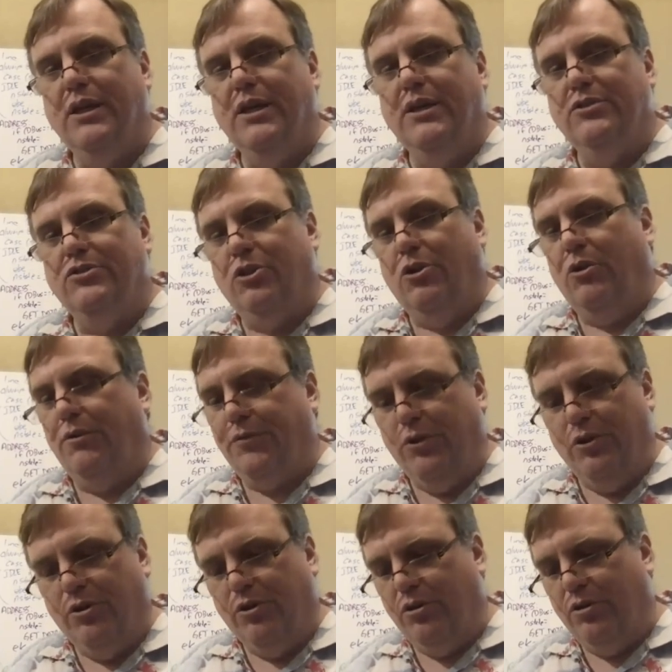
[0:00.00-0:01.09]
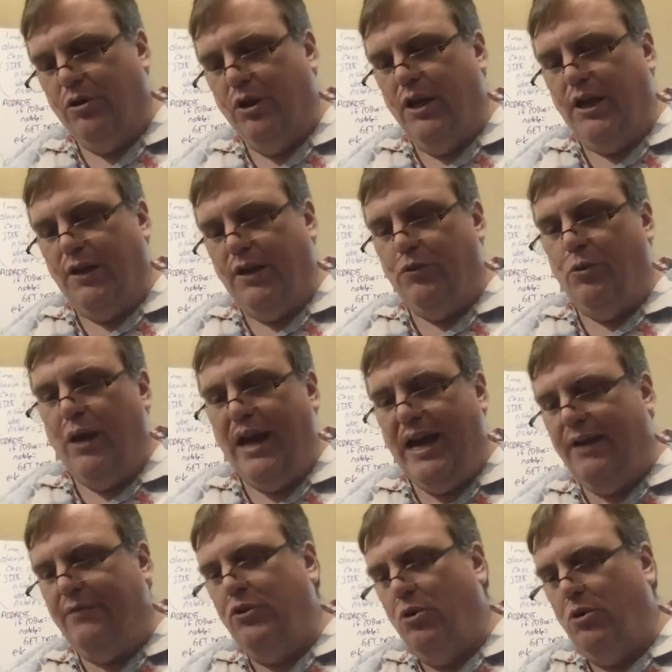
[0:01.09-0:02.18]
If you go past that
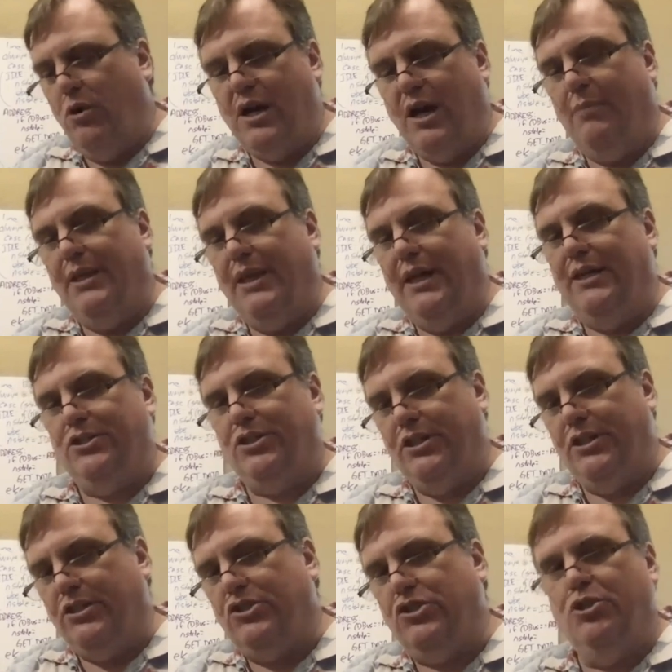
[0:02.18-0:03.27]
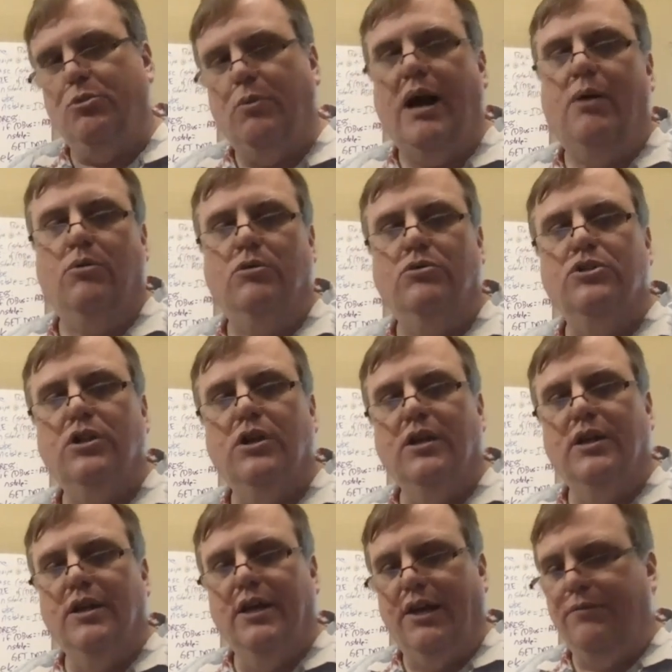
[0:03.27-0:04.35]
time to upload, start deducting
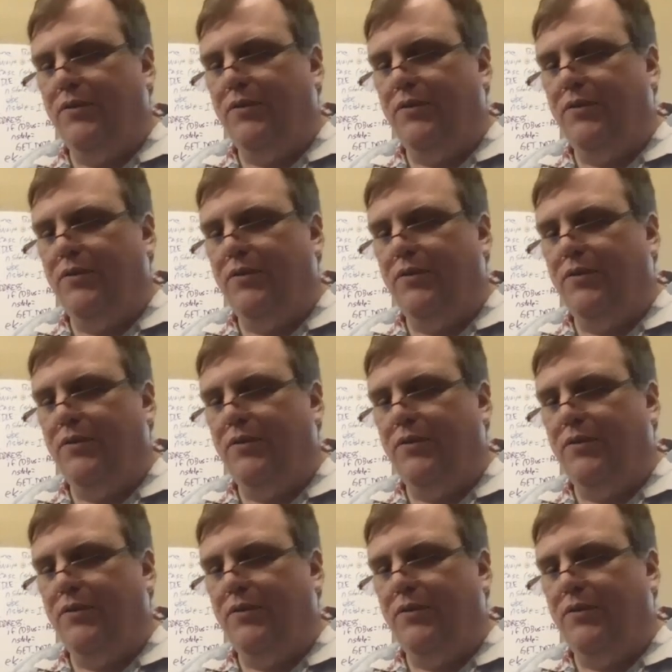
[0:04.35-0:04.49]
points.